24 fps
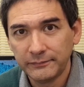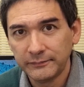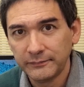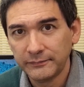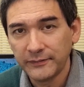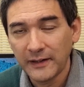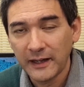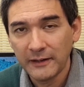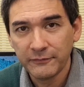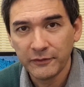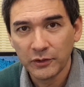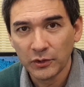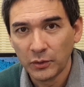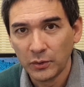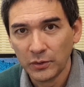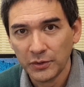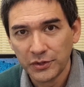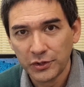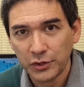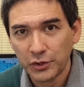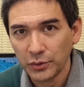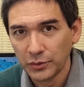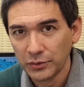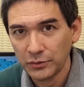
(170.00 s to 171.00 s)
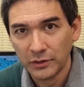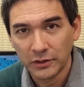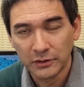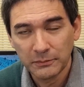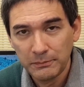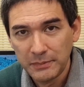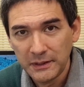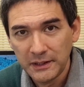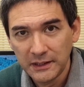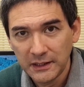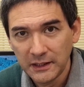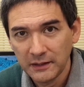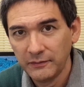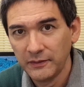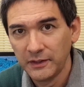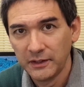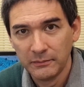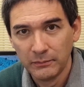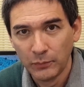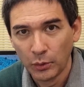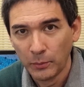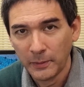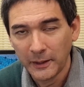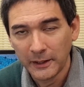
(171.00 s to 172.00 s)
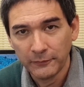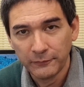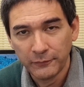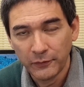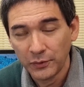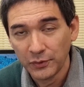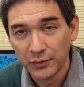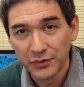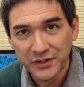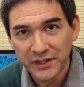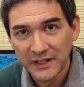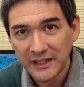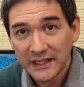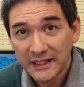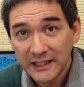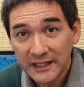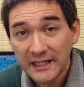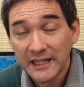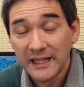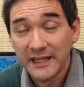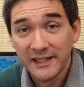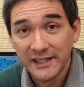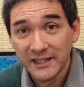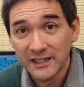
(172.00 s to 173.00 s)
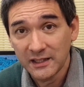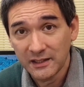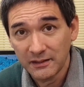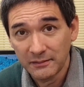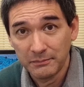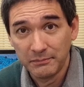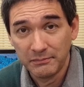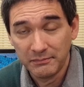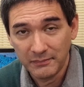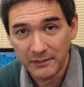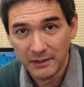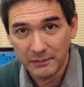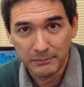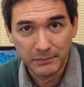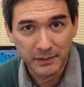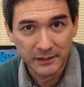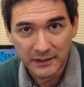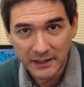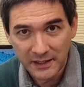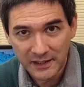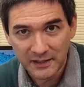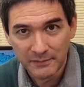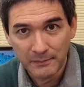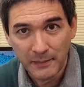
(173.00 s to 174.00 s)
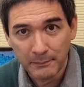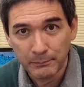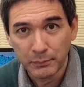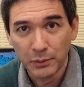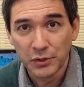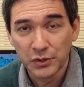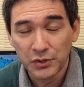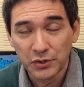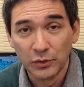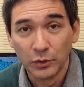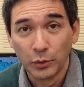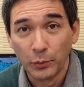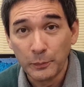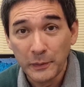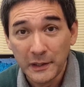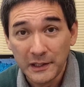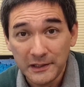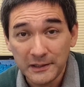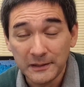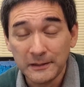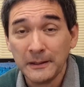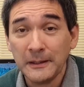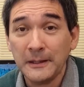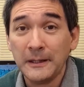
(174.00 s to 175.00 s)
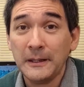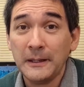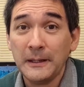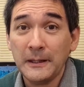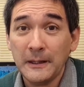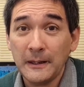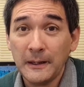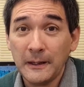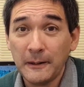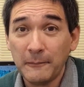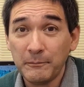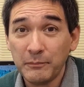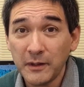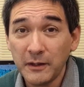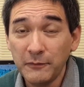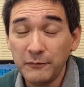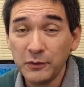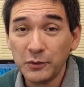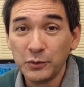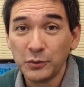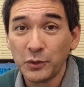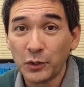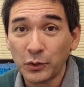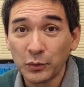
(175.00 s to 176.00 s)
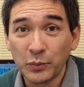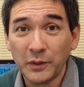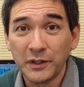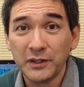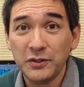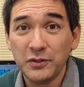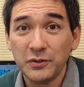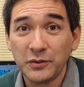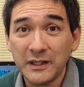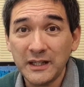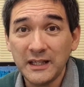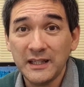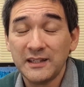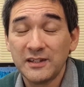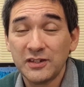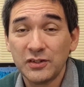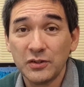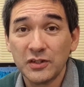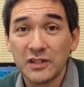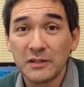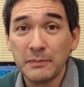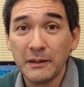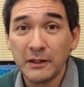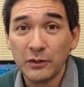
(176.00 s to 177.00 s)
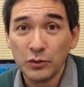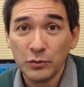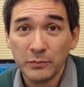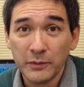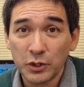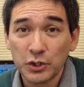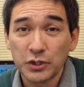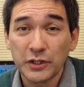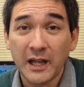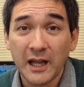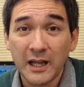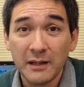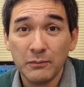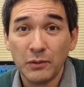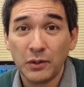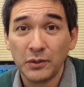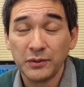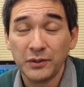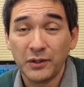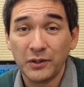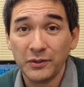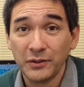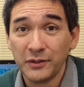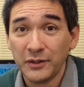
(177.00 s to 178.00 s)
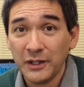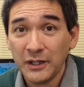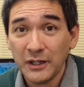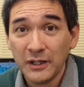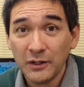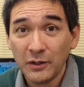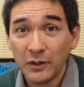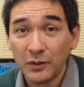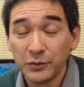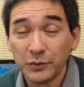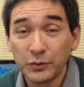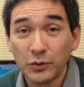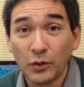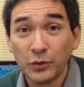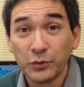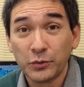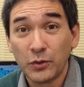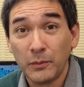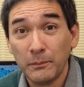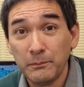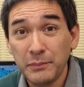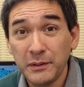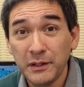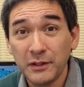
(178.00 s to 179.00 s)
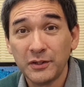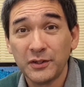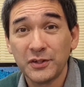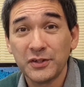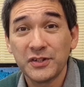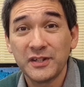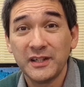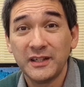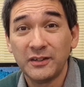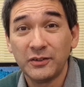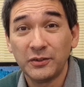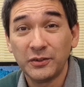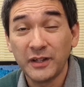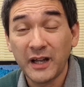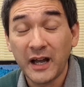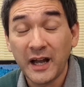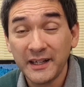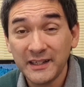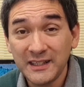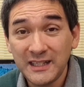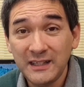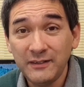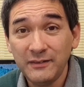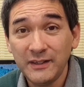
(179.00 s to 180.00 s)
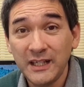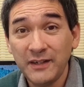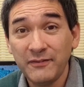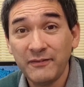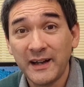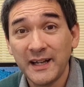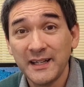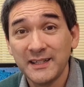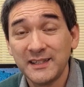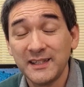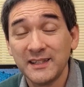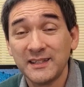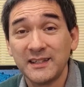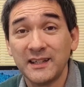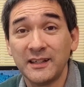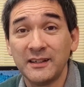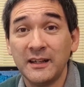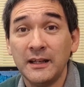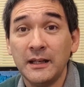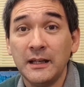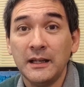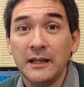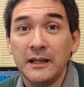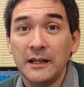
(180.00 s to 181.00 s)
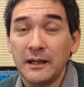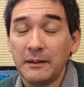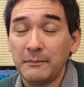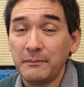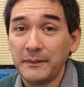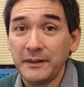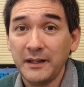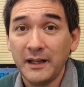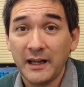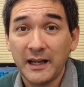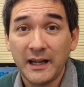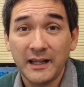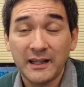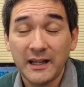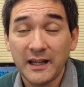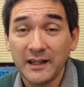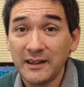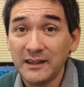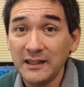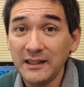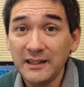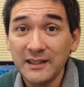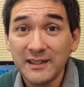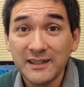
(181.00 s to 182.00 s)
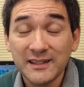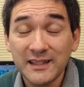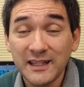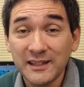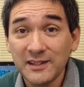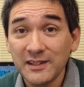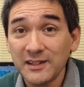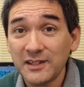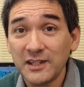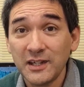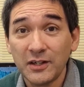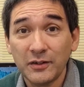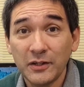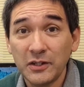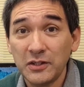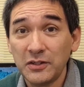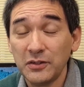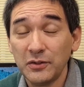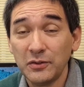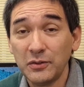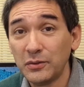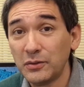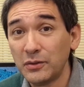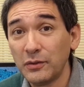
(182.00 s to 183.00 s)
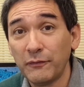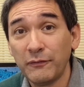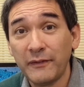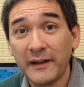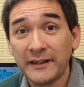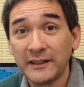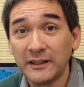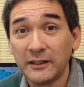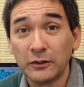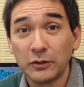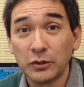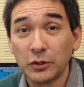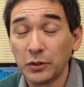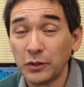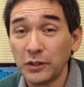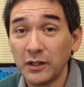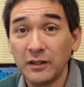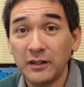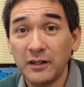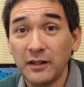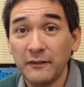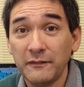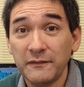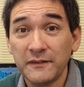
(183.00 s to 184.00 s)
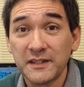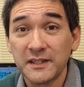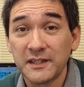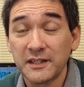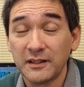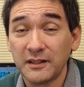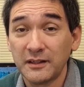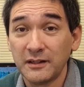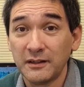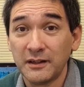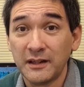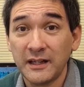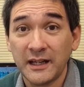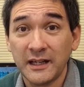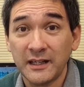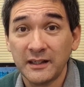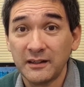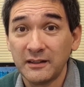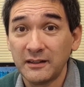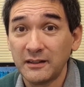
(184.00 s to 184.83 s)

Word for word: five-year-olds should not be given mobile phones in any case, uh, but that's my personal opinion. Um, if you do not want your kids to spend too much time on, on, on, on computers and on I T devices, then yeah, I, I think it's necessary to, to find alternatives uh, that